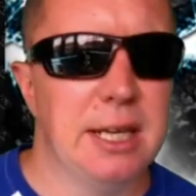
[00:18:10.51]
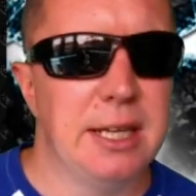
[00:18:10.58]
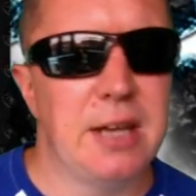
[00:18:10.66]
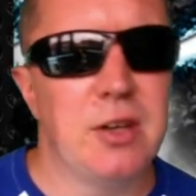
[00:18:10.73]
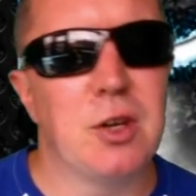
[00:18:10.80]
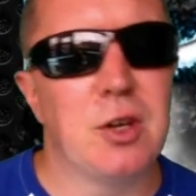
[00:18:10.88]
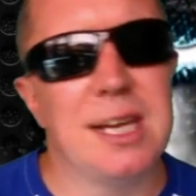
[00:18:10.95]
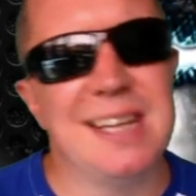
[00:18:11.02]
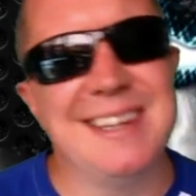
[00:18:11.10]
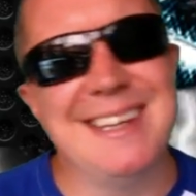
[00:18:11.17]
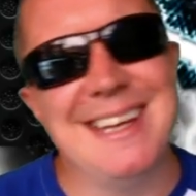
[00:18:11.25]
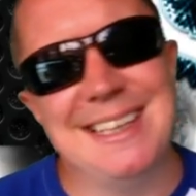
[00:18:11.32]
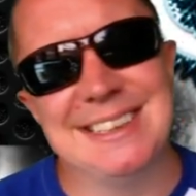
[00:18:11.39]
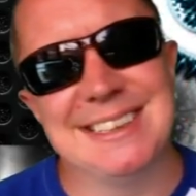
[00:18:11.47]
Now you're going to
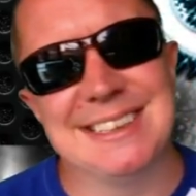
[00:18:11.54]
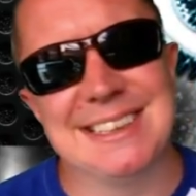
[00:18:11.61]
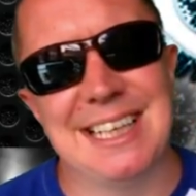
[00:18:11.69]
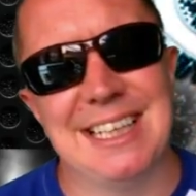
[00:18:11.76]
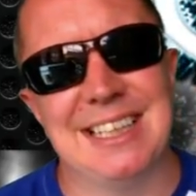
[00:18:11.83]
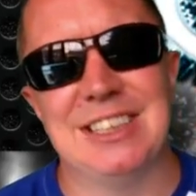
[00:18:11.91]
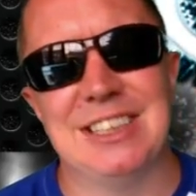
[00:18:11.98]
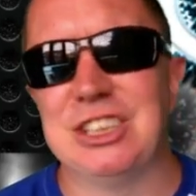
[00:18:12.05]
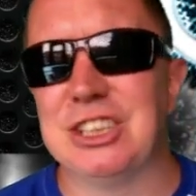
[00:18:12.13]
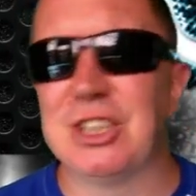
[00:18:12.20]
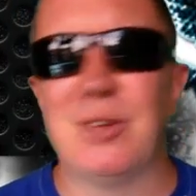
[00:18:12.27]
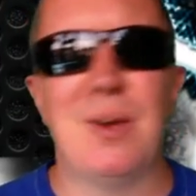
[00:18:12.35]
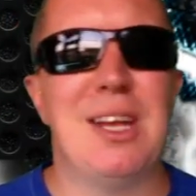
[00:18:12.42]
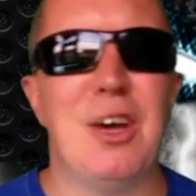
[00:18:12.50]
need to
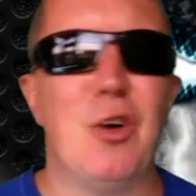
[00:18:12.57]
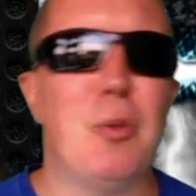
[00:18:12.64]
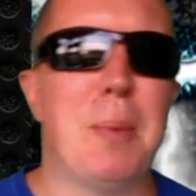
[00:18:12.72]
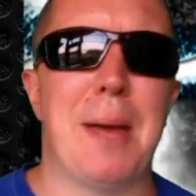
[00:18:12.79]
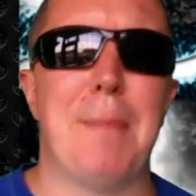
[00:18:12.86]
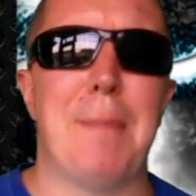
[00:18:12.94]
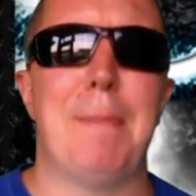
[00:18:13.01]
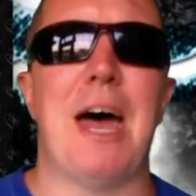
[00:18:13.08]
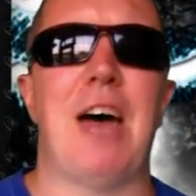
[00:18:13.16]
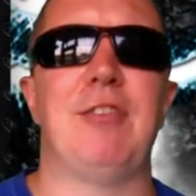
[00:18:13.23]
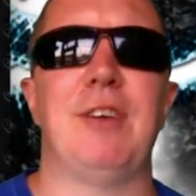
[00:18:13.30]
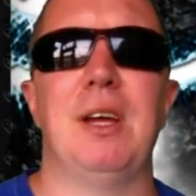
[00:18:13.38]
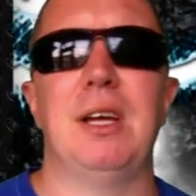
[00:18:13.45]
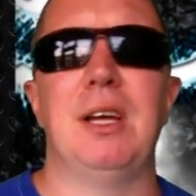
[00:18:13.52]
just do a little bit of
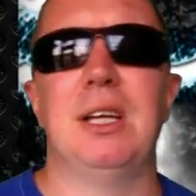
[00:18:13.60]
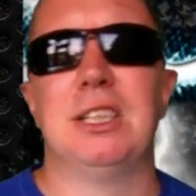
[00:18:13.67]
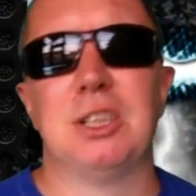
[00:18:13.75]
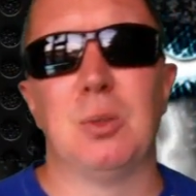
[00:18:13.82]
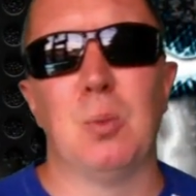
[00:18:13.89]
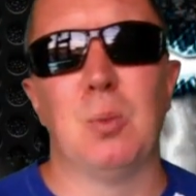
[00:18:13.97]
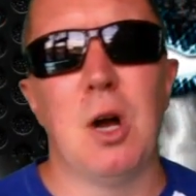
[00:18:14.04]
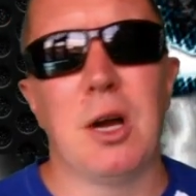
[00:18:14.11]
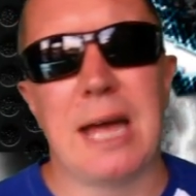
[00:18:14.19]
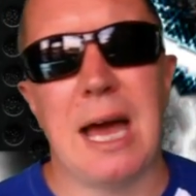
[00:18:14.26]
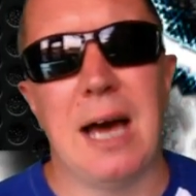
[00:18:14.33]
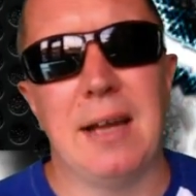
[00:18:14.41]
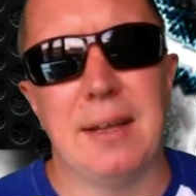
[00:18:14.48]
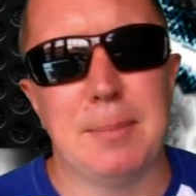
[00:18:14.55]
math to
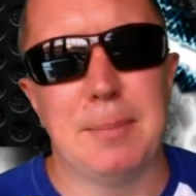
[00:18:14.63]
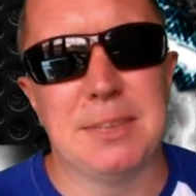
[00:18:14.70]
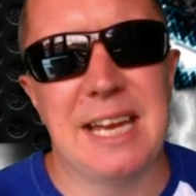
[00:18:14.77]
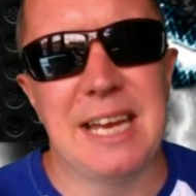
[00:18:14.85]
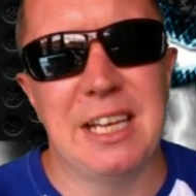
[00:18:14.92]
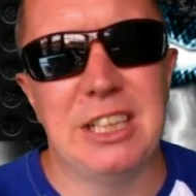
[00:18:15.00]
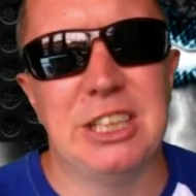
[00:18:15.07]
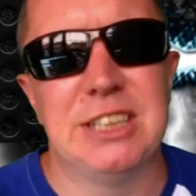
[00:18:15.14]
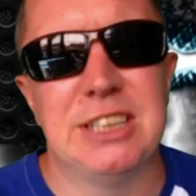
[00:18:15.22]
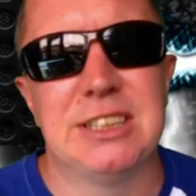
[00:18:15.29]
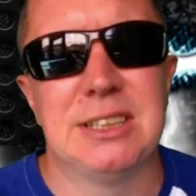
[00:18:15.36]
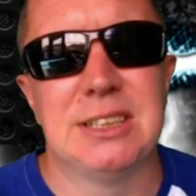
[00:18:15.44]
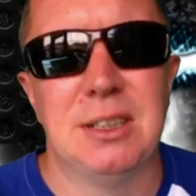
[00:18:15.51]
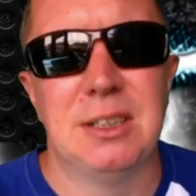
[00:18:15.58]
work out the
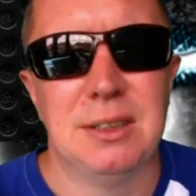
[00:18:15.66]
percentages